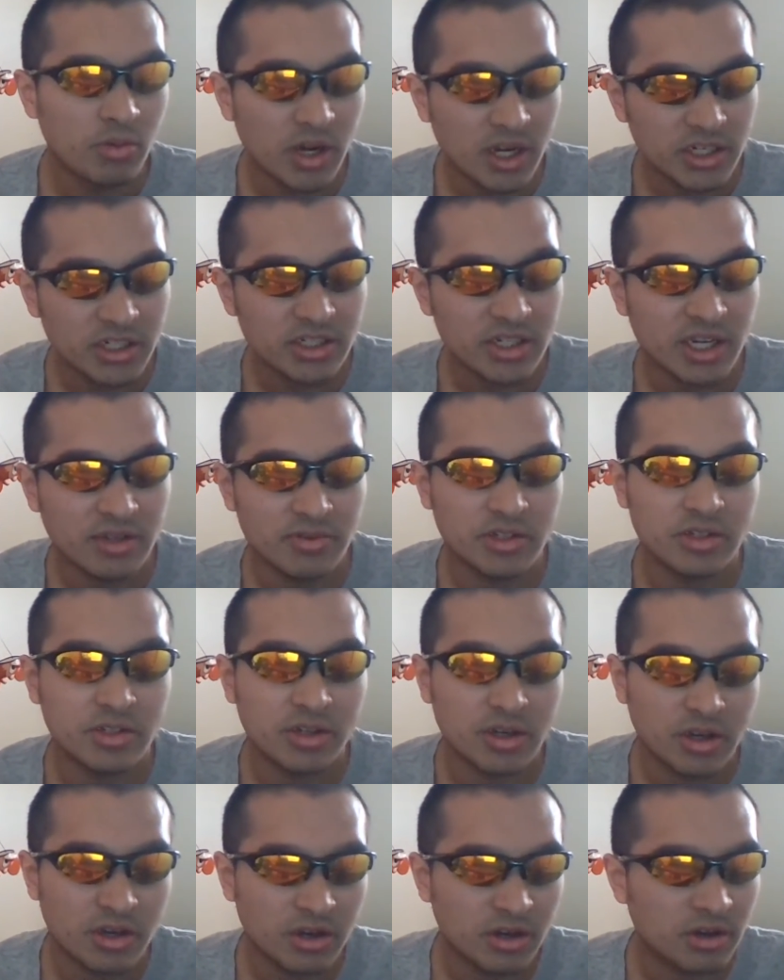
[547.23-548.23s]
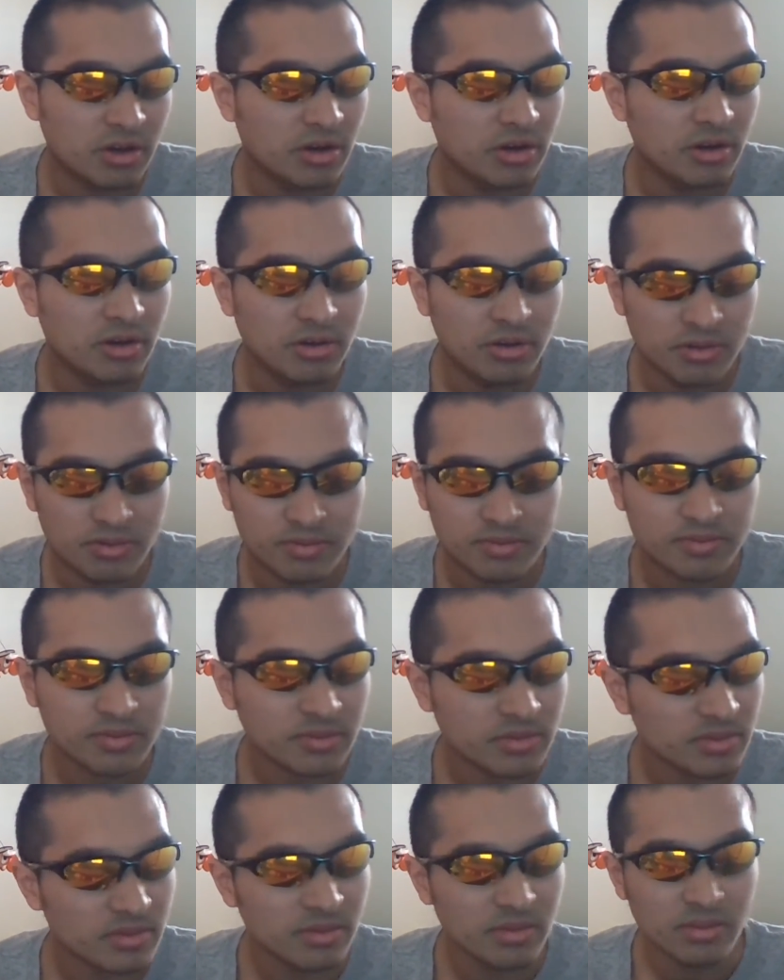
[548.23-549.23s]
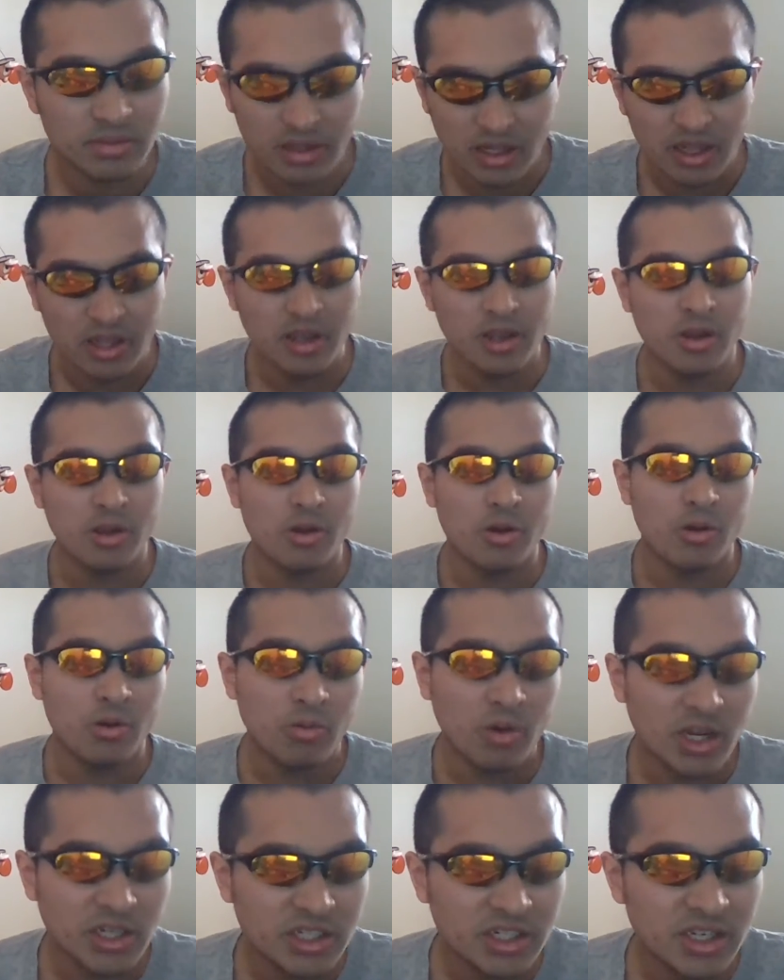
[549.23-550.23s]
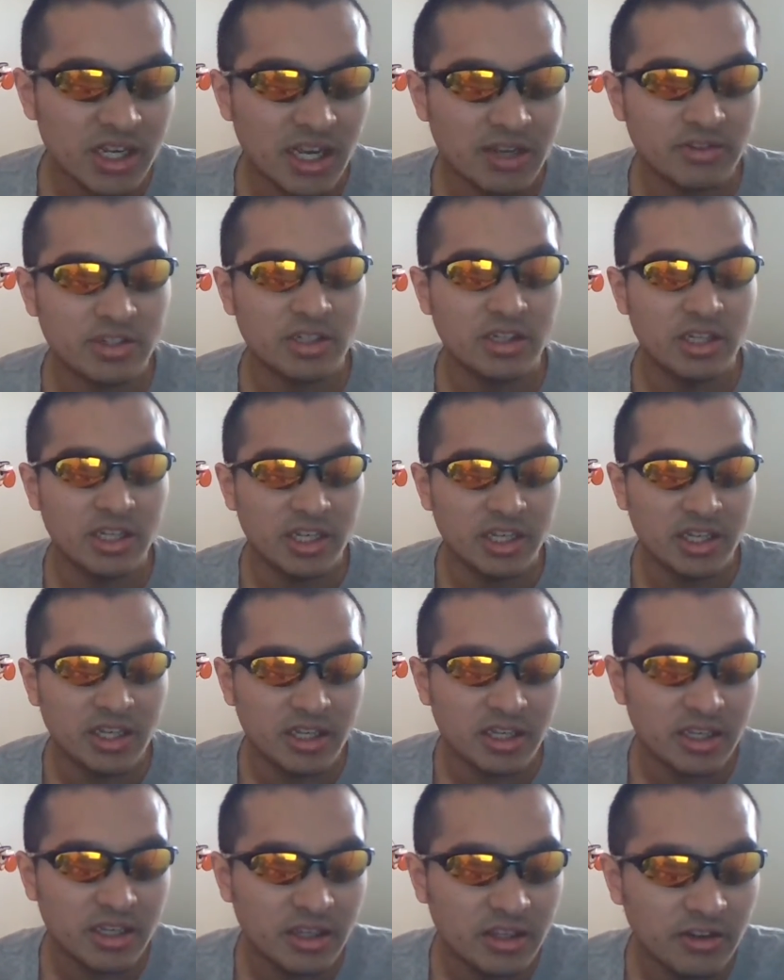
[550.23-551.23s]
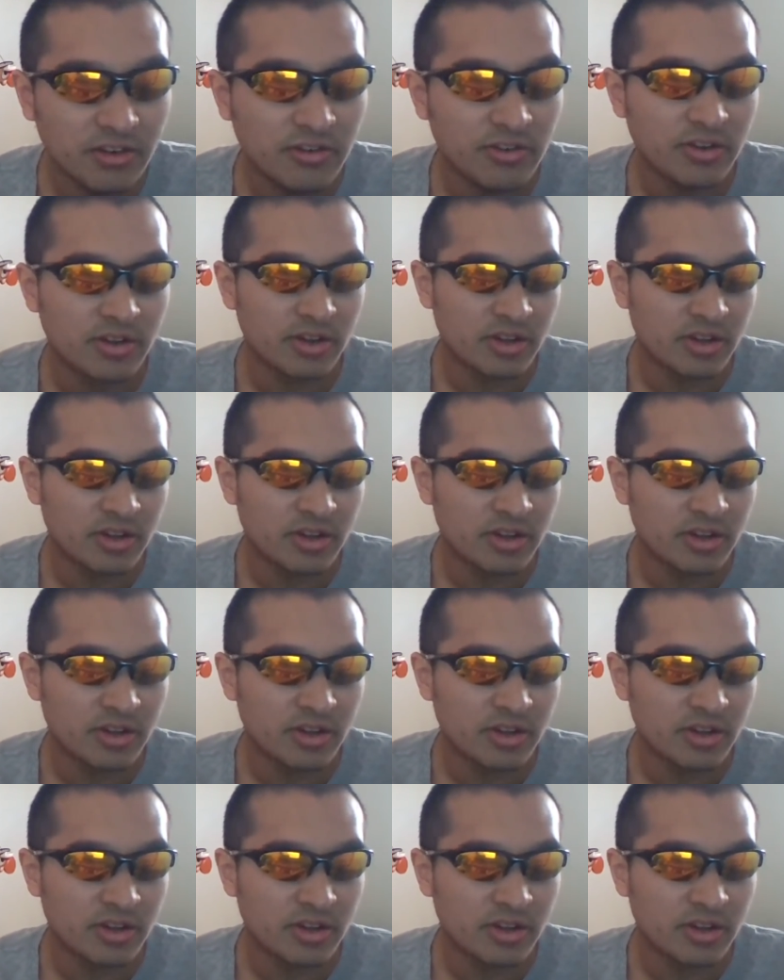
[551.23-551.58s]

Why'd you have to go? Why'd you have to leave?